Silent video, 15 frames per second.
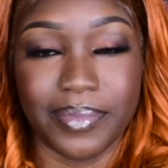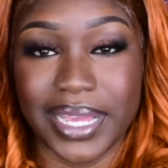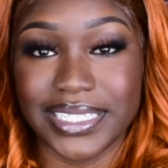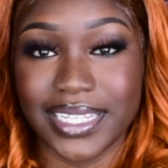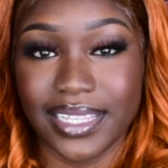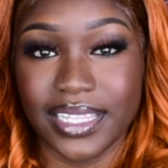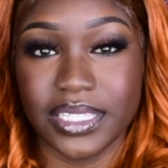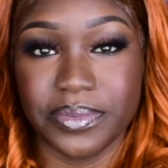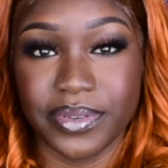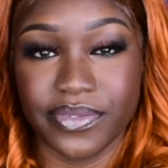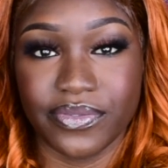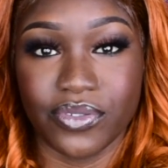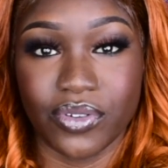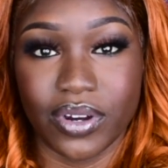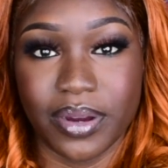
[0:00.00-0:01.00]
said this
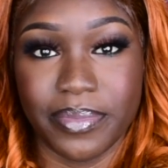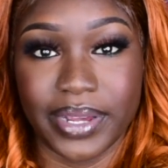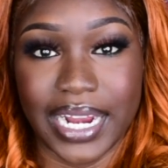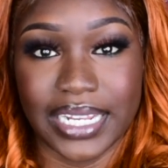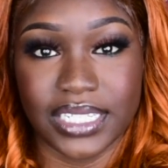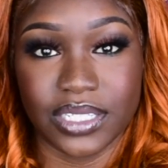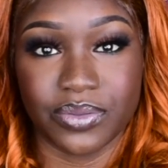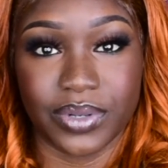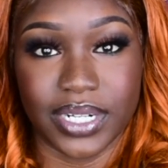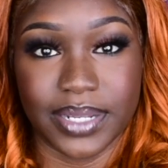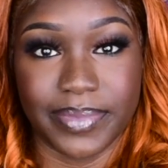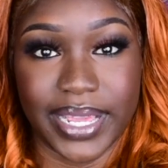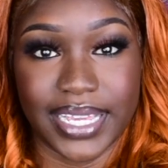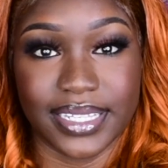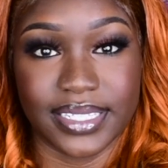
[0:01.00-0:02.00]
before, but I just want to
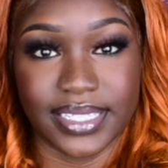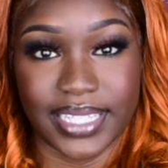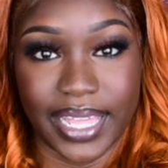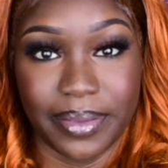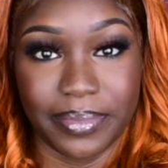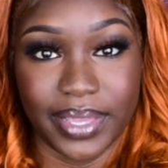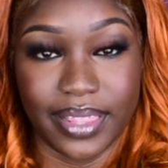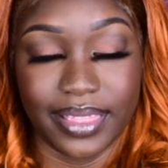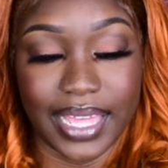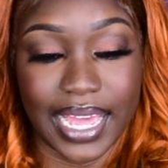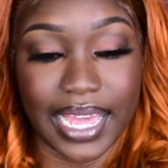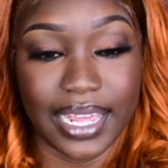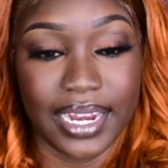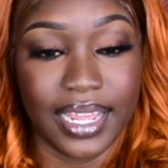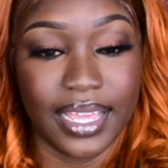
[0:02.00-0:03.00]
make a statement
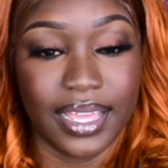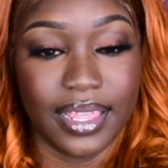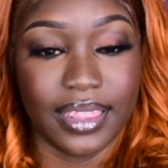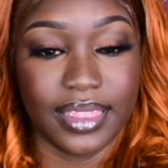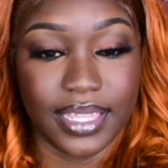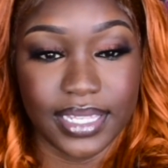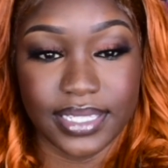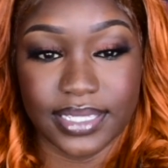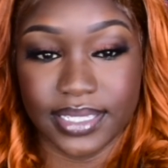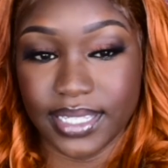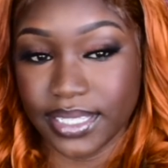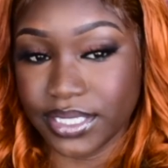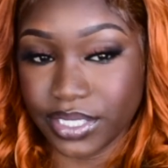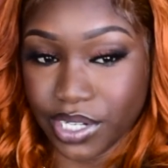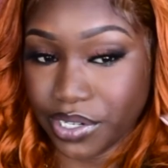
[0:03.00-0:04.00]
that this
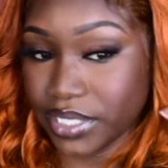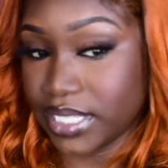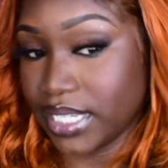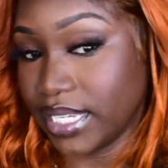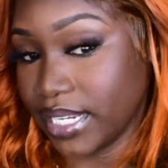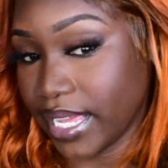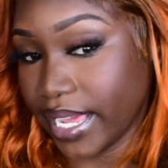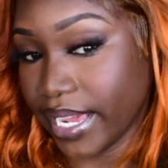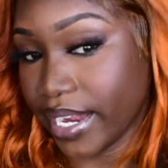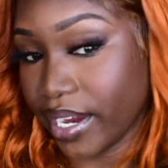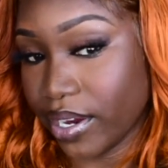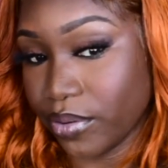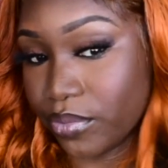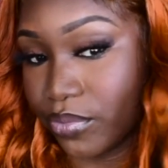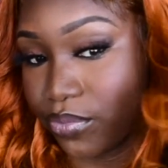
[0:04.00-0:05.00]
613
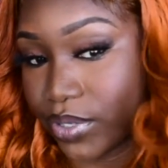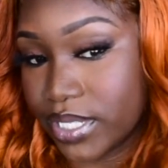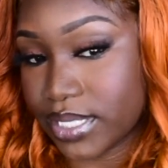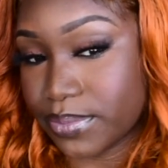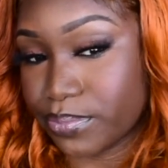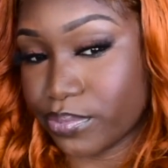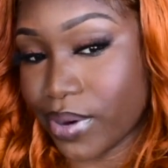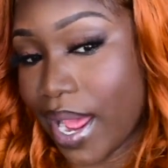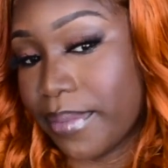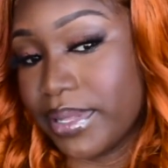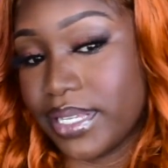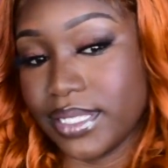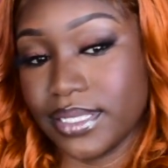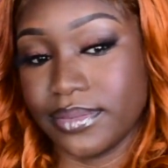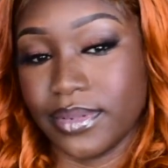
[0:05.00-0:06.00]
hair was
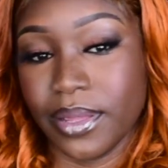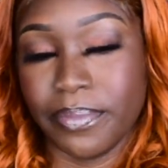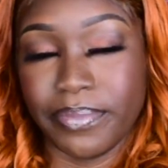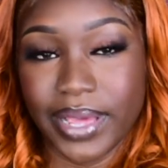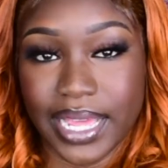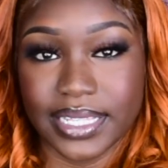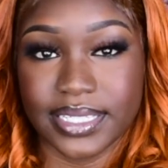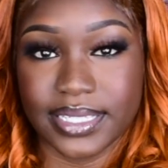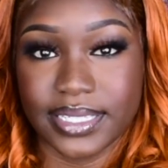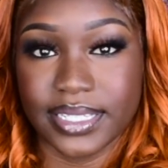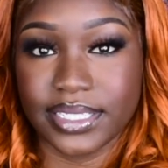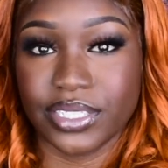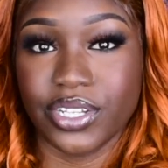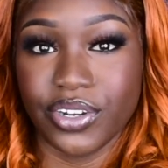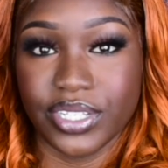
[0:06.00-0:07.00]
probably the best
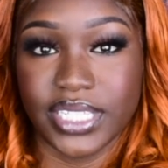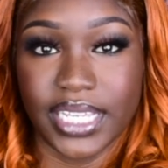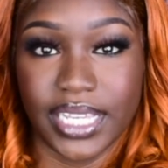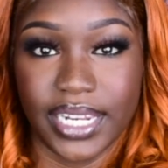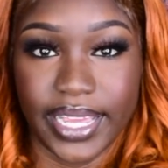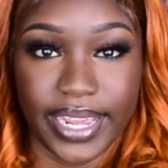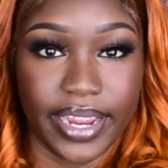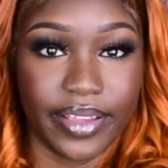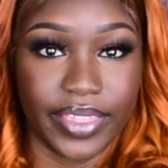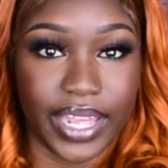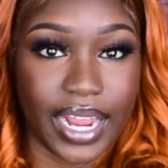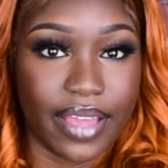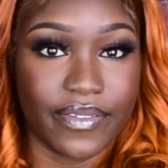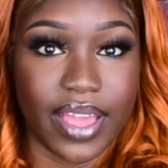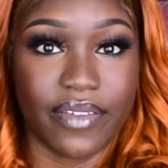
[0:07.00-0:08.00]
613 hair
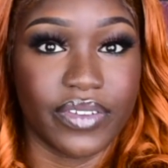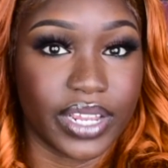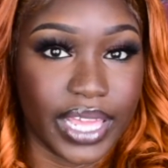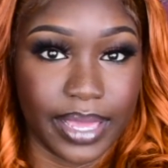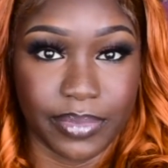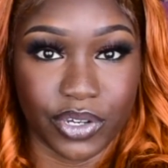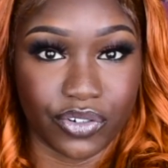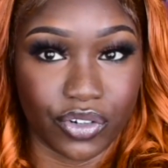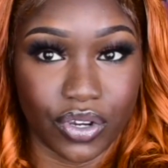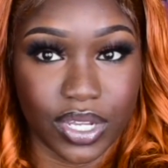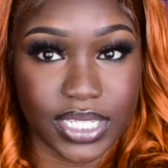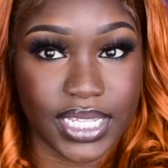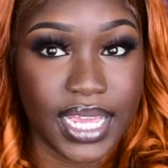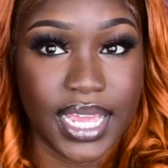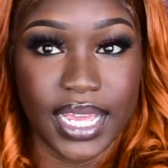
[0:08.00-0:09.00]
that I've ever came
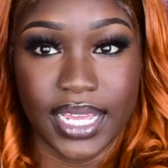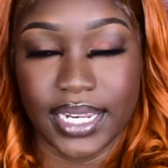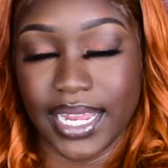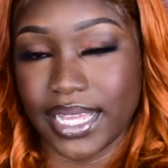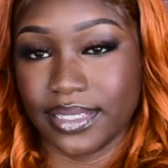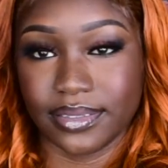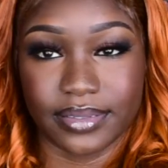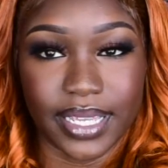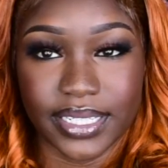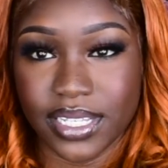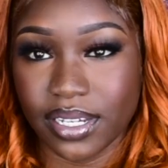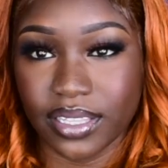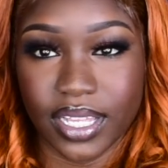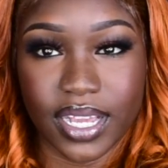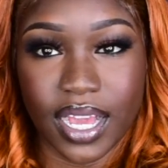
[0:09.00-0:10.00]
across. Like, it
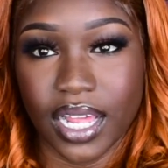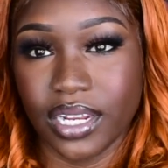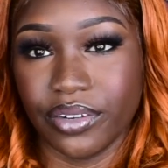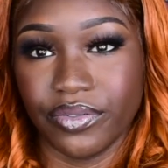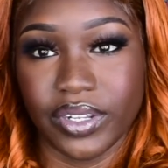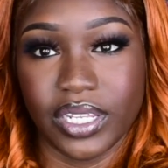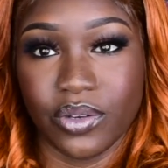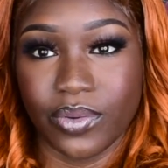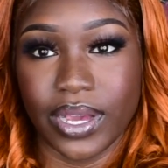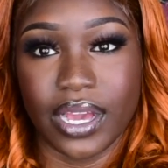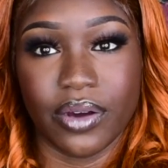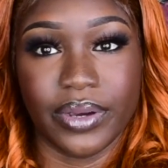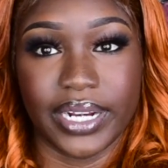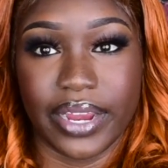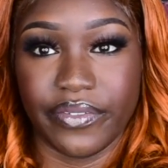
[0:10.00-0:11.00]
took the color really
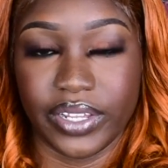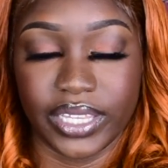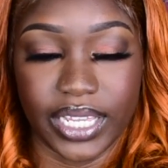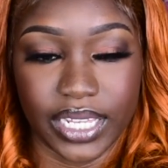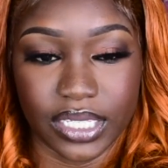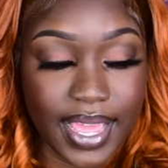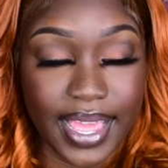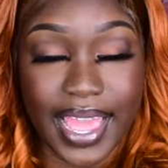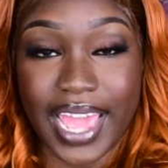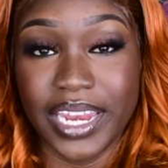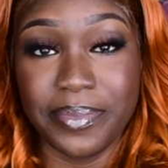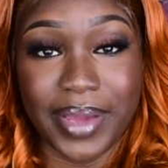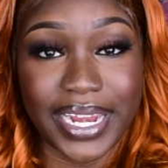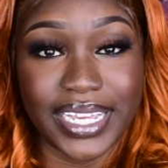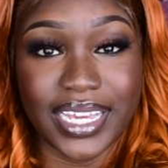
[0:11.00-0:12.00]
well and everything.
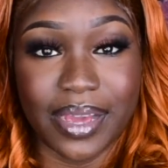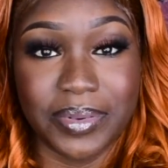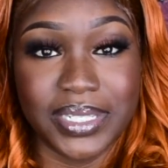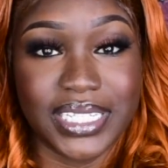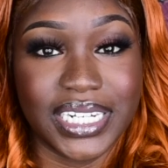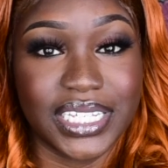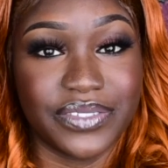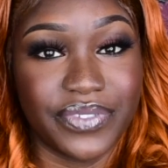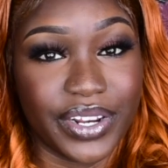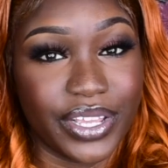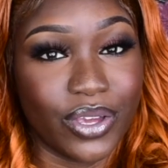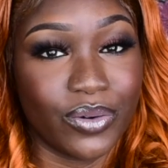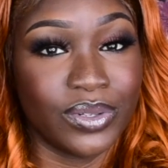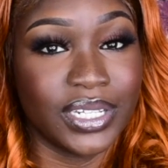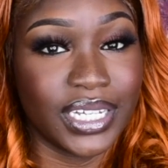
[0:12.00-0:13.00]
Anybody coming to this
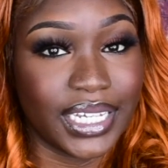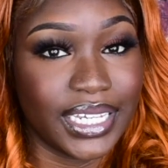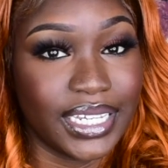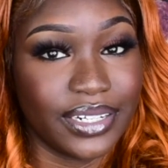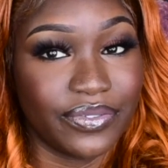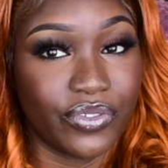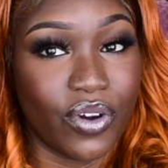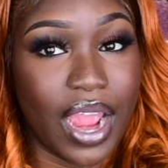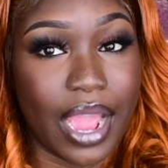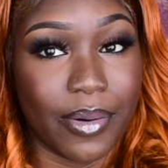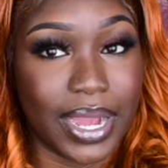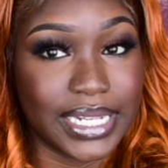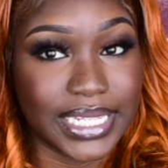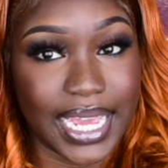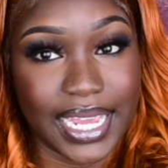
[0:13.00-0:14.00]
video looking for how
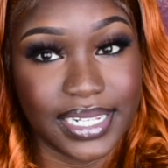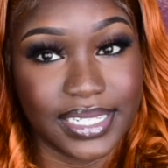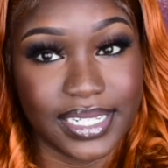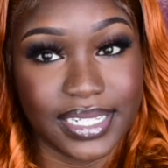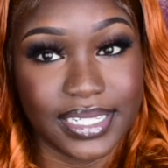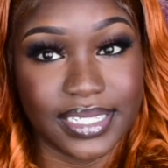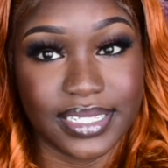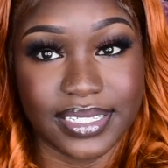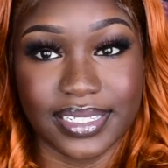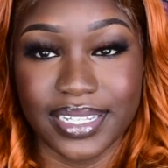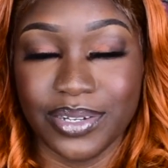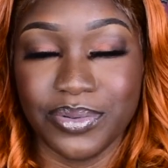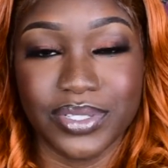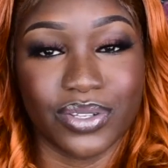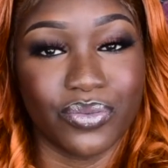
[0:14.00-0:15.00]
I dyed this,
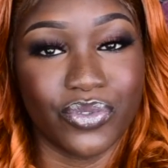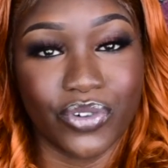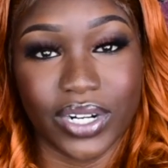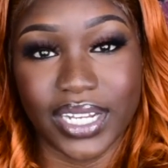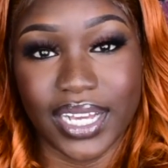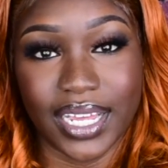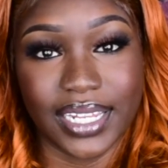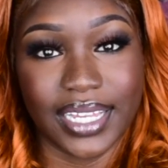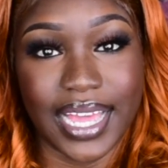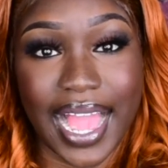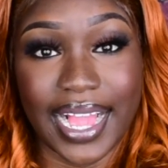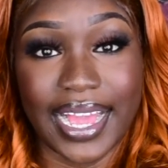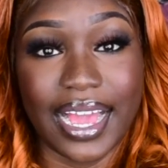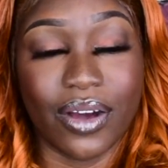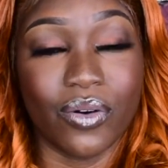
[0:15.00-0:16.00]
it was a watercolor.
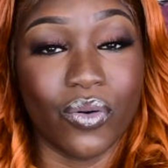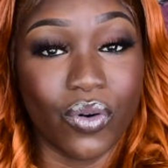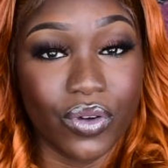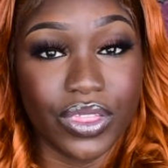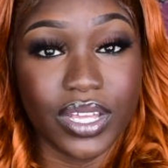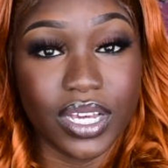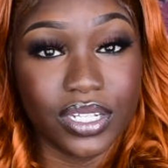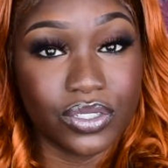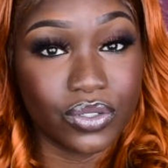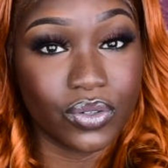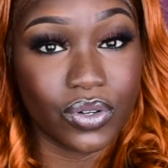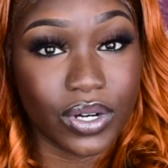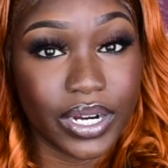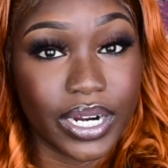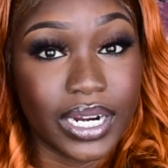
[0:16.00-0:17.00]
I got all the
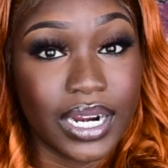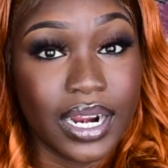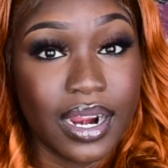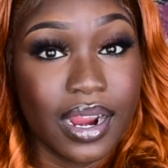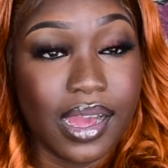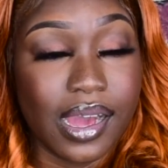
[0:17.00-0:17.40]
Adore